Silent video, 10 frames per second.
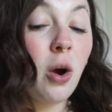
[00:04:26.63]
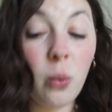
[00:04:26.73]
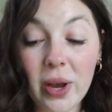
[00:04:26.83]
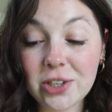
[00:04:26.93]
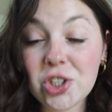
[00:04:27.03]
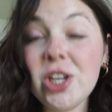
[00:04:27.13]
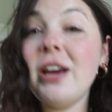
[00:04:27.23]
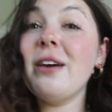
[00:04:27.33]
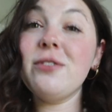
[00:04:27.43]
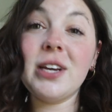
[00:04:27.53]
which
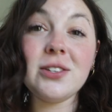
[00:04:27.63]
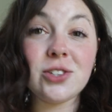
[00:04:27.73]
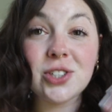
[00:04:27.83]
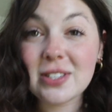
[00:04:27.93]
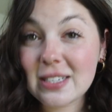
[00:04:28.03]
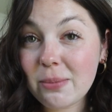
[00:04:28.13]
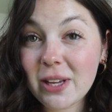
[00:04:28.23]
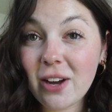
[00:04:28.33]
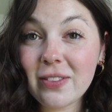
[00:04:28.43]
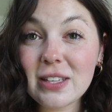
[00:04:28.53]
if you guys are just
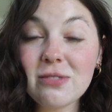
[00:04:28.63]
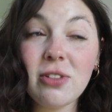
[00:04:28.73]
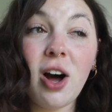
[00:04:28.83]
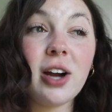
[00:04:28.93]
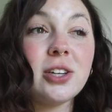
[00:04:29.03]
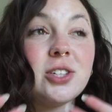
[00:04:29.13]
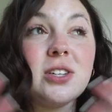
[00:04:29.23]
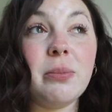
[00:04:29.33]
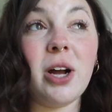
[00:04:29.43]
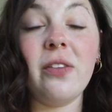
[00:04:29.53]
stumbling on this vlog, you're just
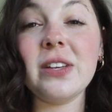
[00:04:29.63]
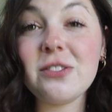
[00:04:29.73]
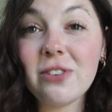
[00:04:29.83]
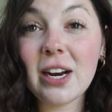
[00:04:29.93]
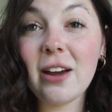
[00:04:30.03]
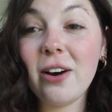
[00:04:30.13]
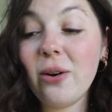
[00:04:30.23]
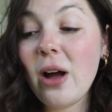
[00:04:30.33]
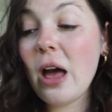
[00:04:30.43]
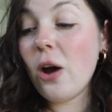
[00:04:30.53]
stumbling on this video,